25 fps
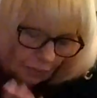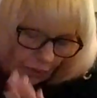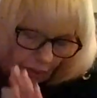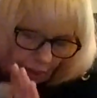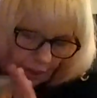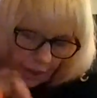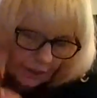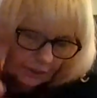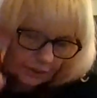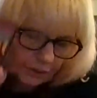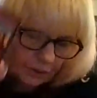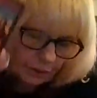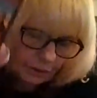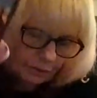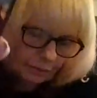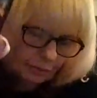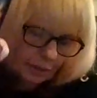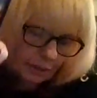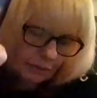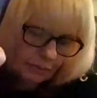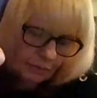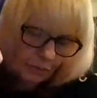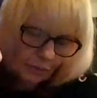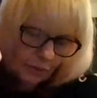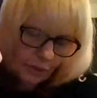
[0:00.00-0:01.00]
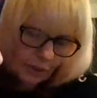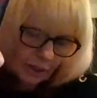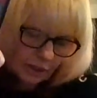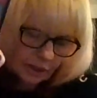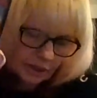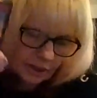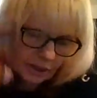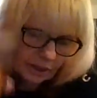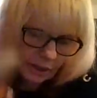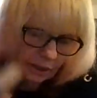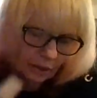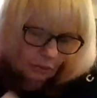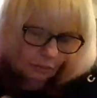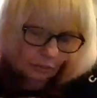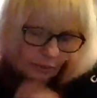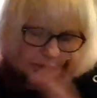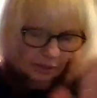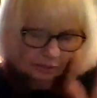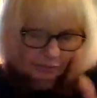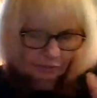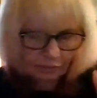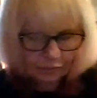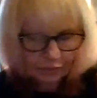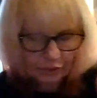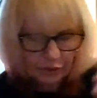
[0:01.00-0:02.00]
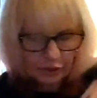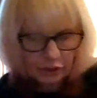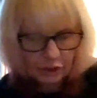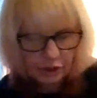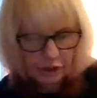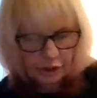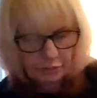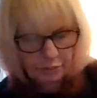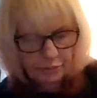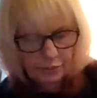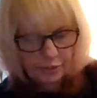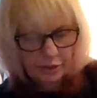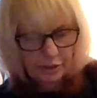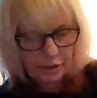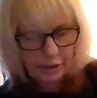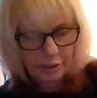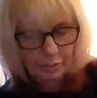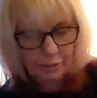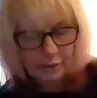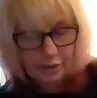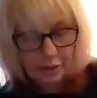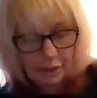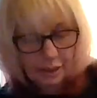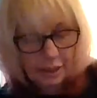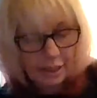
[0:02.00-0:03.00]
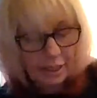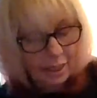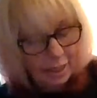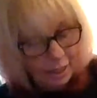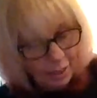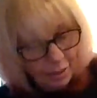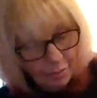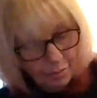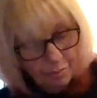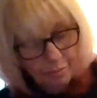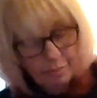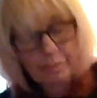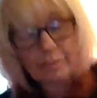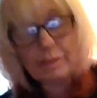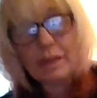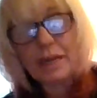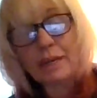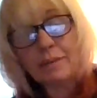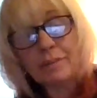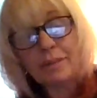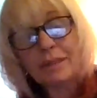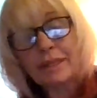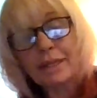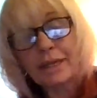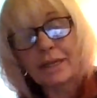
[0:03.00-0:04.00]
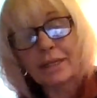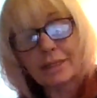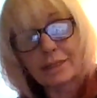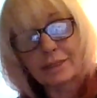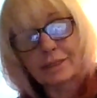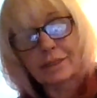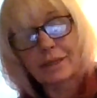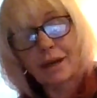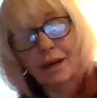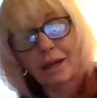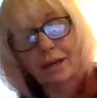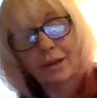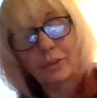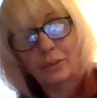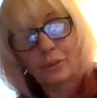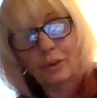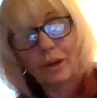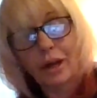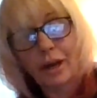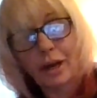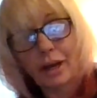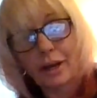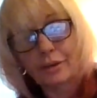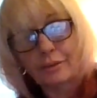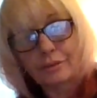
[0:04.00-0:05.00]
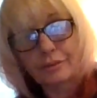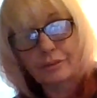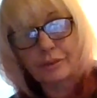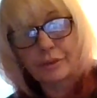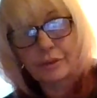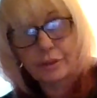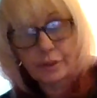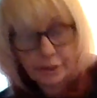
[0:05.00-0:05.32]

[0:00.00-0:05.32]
Got the Three of Wands here, waiting for your ships to come in. Maybe they did not arrive.